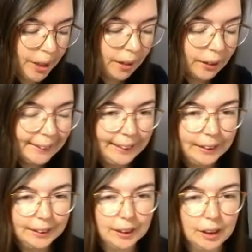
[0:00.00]
stay
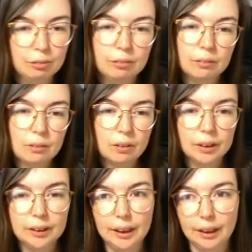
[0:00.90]
safe,
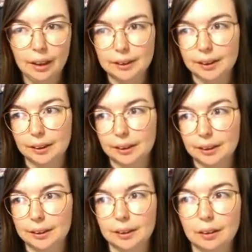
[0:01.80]
take hand
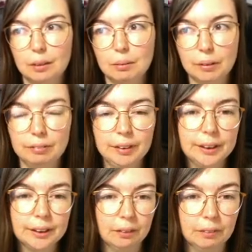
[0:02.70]
sanitizer, put a face
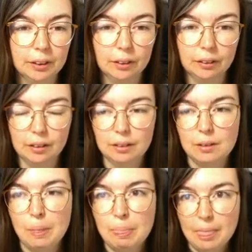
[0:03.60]
covering on,
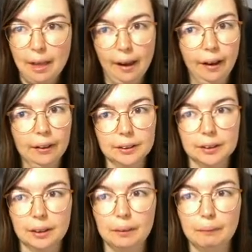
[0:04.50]
and
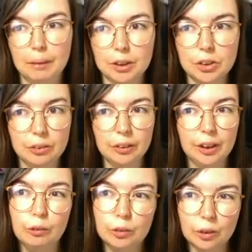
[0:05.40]
make sure that
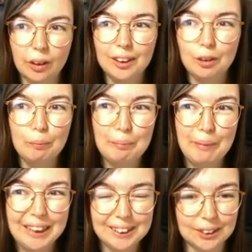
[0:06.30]
you try your
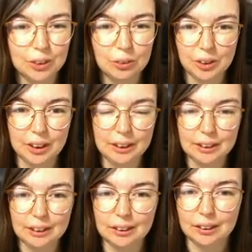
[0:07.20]
best to socially distance.